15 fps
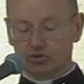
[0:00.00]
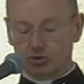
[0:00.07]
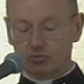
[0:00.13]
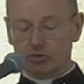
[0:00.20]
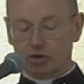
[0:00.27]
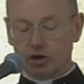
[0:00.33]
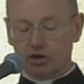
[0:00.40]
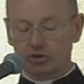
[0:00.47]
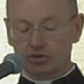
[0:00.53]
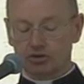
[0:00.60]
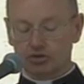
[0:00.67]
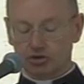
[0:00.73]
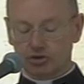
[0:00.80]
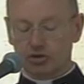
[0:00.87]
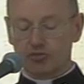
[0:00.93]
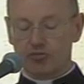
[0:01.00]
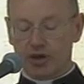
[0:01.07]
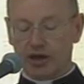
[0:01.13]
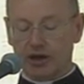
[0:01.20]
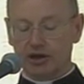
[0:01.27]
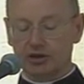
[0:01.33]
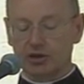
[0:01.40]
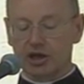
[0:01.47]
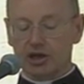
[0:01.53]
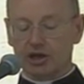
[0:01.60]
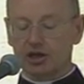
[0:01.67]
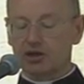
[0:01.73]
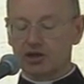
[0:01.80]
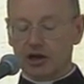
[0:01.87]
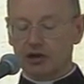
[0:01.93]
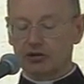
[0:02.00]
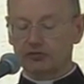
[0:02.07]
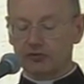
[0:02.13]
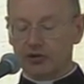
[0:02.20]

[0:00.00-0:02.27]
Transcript: True God and true man, he now